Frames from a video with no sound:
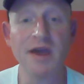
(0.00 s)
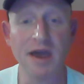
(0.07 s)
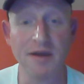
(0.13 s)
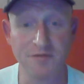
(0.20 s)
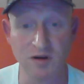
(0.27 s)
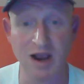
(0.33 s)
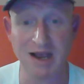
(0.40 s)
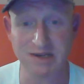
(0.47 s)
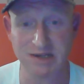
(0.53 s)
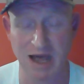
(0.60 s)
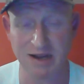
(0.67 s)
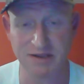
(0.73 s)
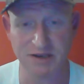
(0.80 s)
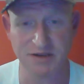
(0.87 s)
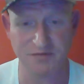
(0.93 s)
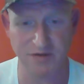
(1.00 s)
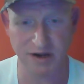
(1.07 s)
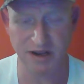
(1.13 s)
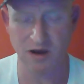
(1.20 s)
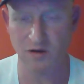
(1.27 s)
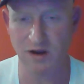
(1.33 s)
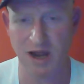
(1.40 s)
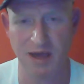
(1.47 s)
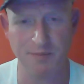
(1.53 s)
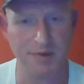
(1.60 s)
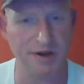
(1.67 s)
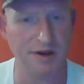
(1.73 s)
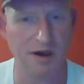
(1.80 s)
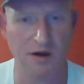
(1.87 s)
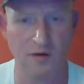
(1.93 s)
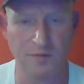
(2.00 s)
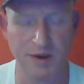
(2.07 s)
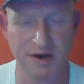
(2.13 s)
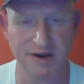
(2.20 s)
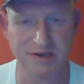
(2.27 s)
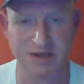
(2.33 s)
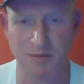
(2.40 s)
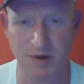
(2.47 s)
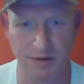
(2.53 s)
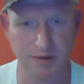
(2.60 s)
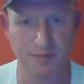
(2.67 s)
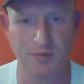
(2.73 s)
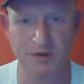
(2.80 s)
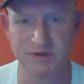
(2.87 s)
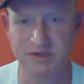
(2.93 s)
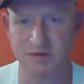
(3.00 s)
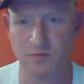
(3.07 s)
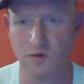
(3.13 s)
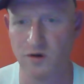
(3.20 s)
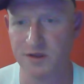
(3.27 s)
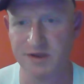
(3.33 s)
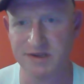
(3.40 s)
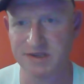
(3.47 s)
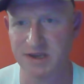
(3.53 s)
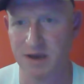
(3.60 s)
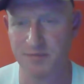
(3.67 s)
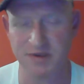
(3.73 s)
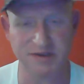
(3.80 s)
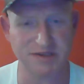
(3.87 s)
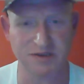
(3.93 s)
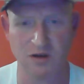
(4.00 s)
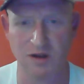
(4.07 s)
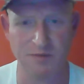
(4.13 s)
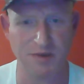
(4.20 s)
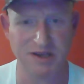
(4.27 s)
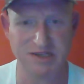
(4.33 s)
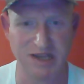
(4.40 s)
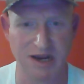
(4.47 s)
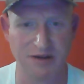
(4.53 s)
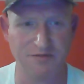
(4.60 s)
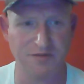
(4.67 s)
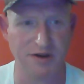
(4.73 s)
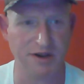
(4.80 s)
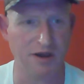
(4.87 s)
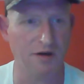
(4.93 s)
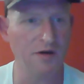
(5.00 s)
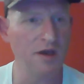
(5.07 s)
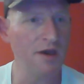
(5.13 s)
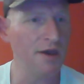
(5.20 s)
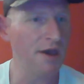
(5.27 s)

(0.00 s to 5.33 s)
If you guys like this video, let me know, because I'm going to be putting some more of these up. This is only my second video.